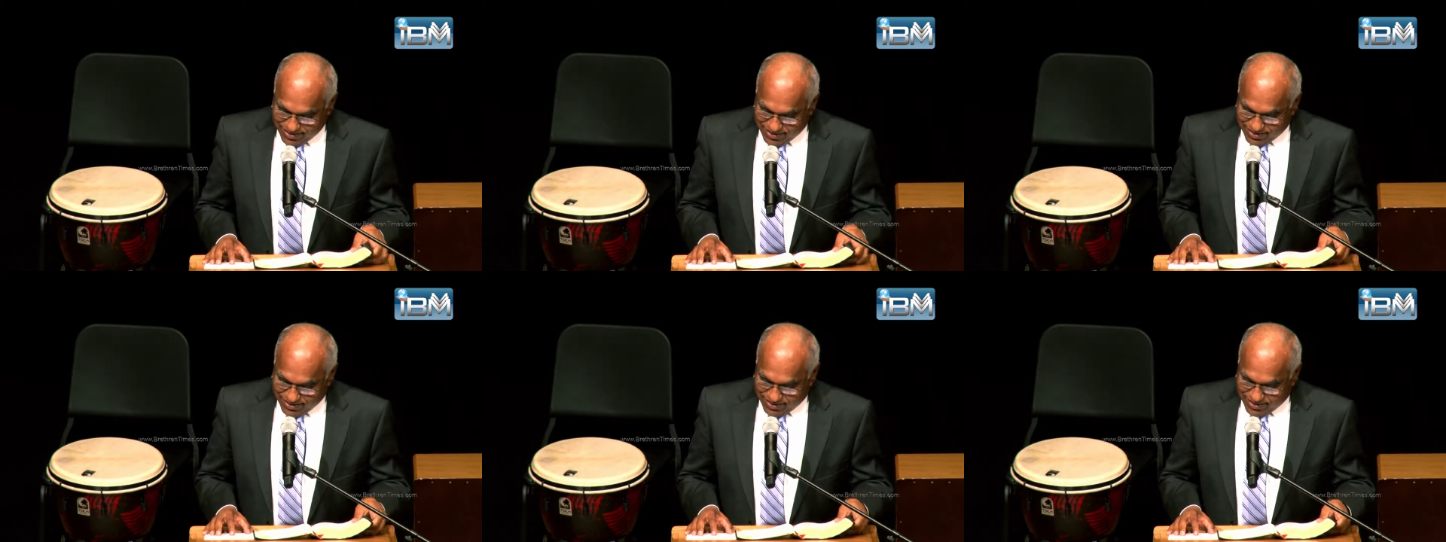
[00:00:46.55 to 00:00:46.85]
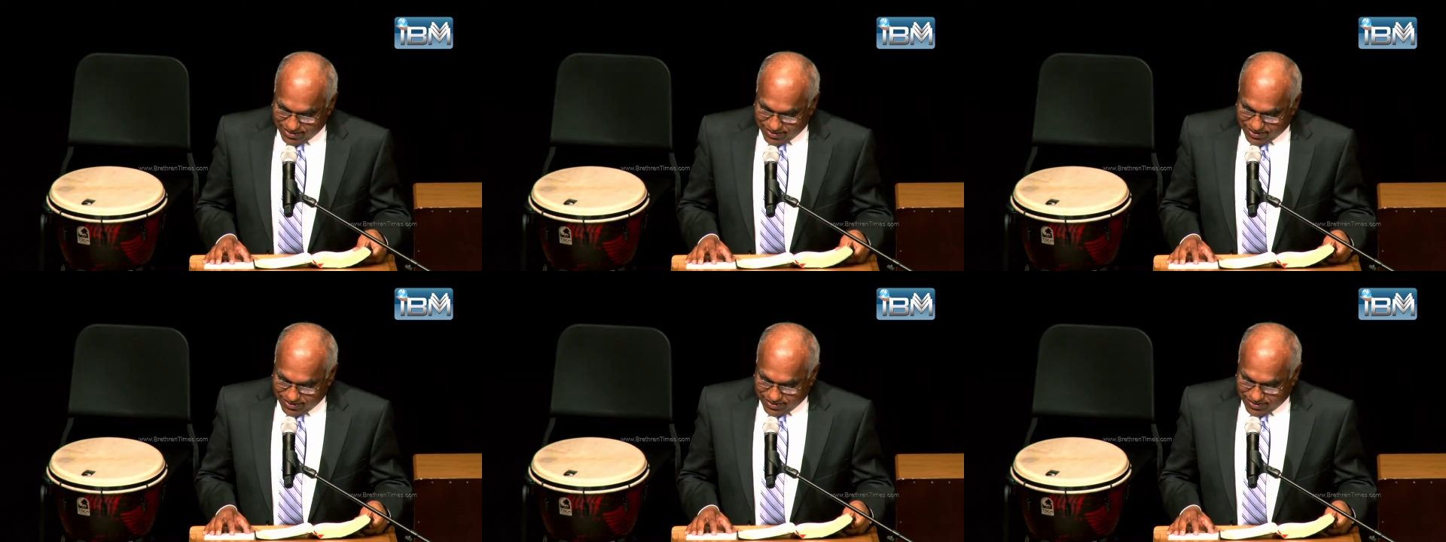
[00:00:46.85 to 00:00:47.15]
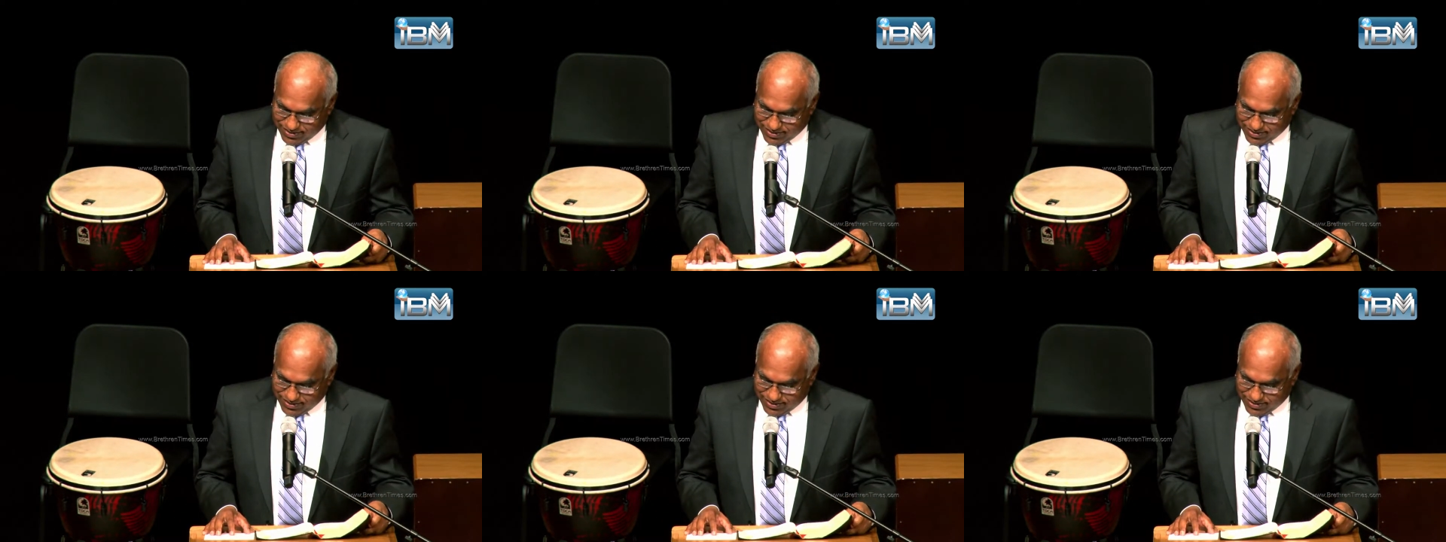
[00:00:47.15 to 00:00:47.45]

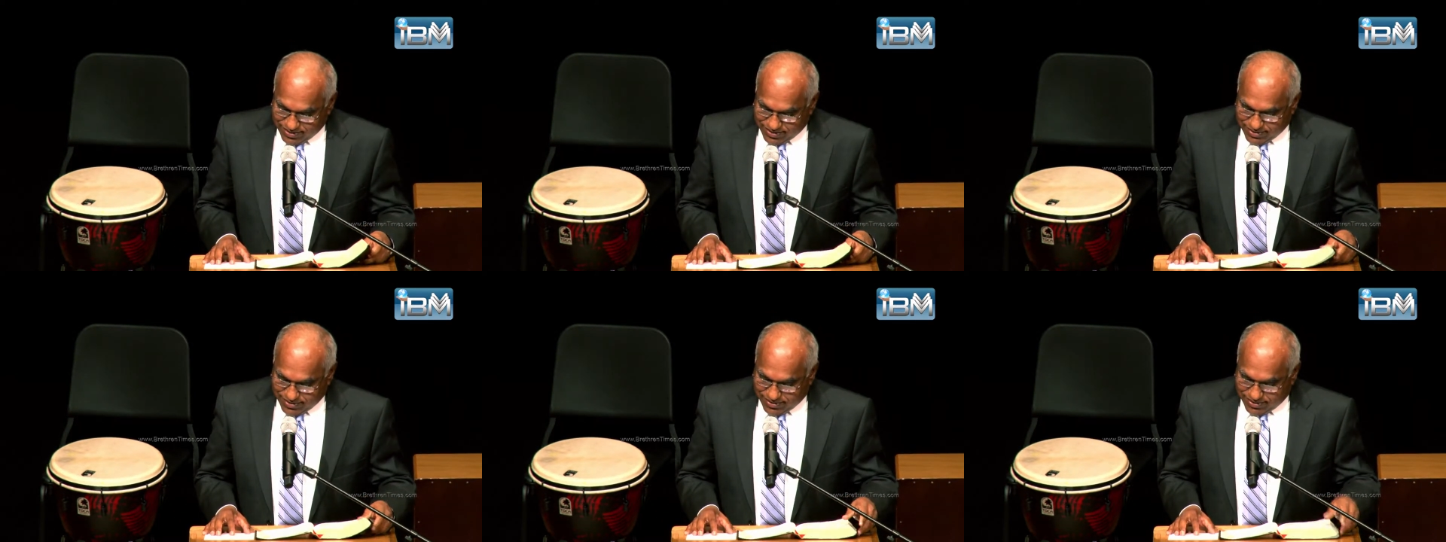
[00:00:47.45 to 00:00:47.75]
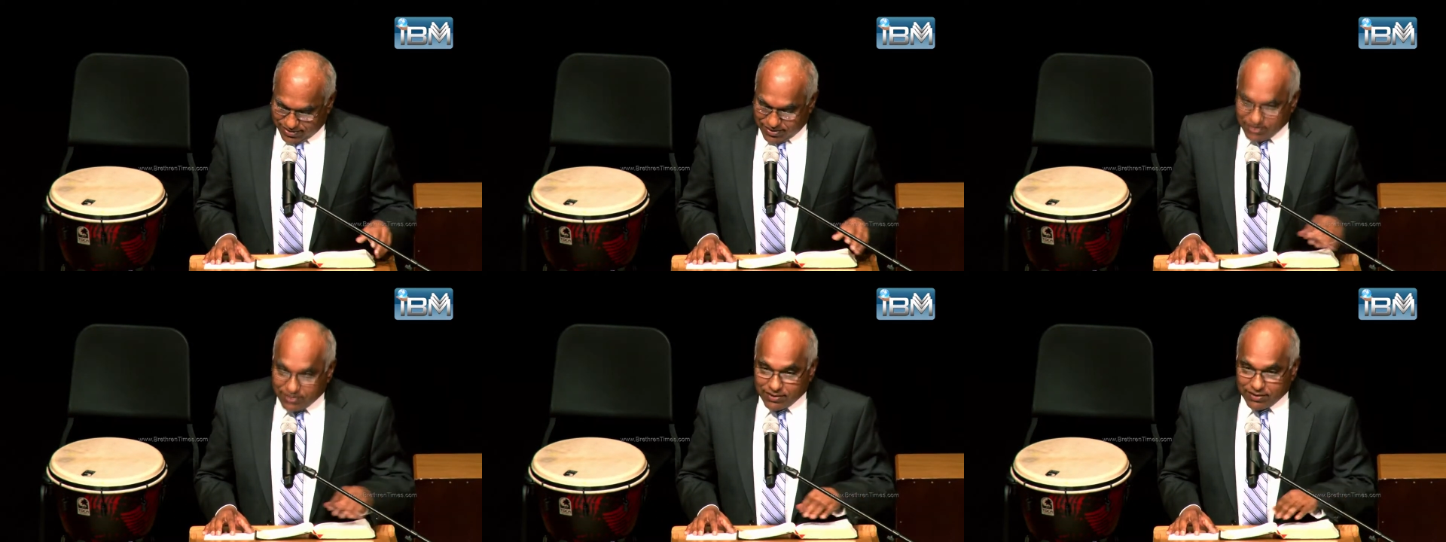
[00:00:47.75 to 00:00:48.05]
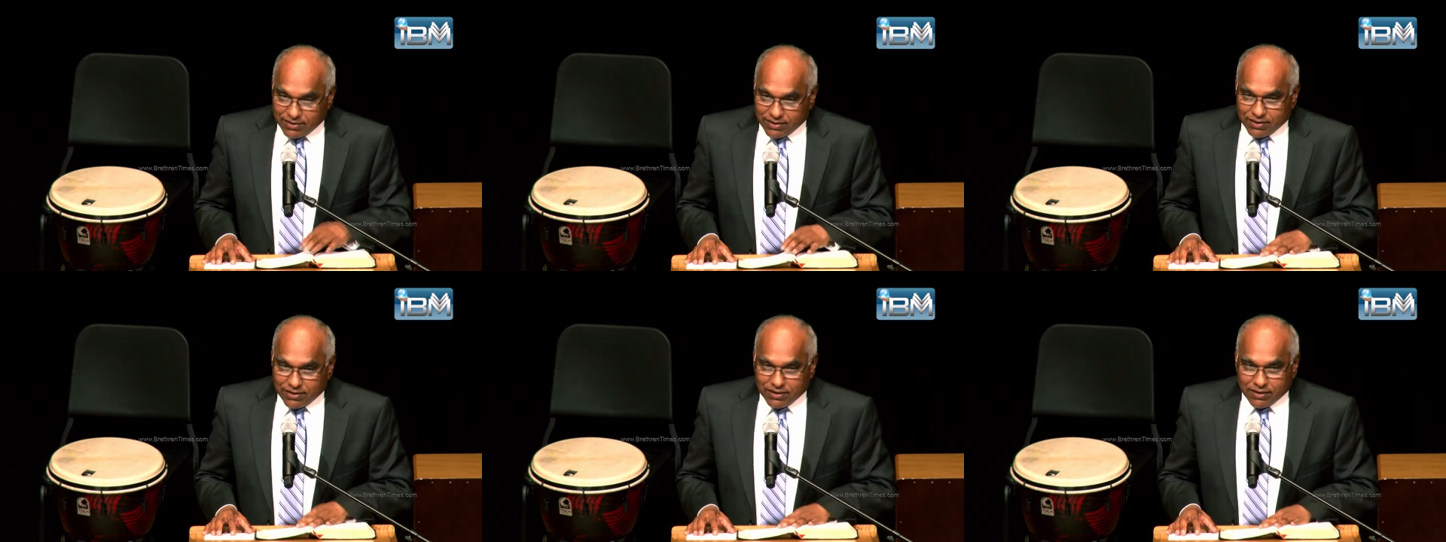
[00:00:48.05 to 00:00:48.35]

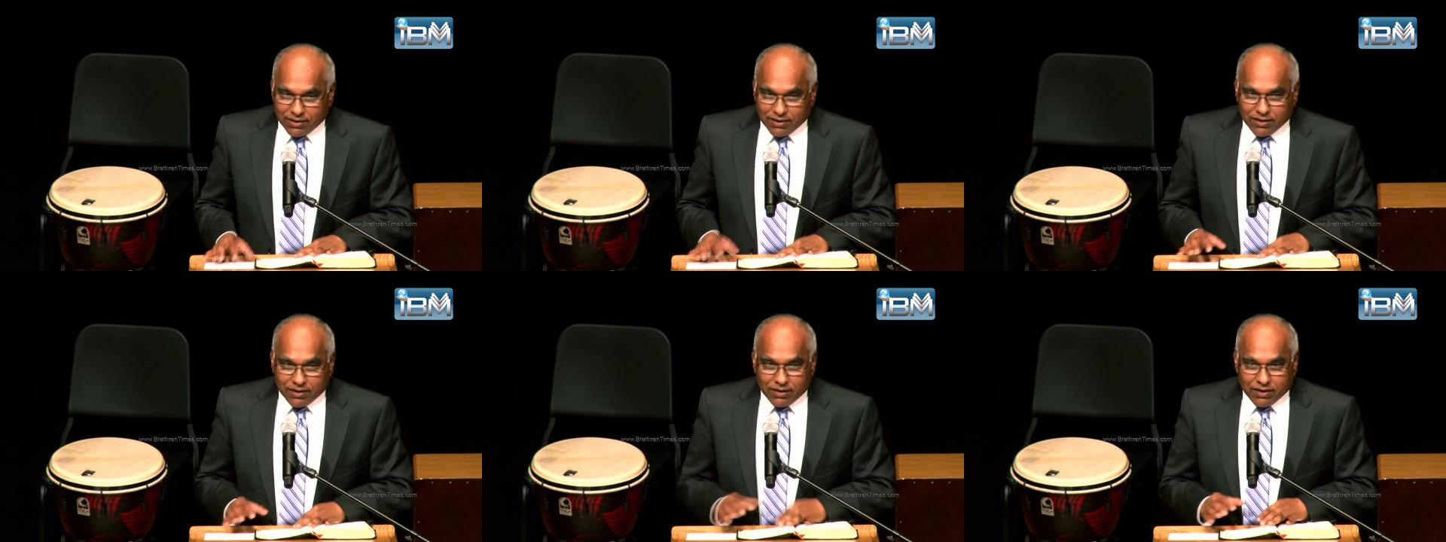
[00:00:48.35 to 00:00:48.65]
(silence)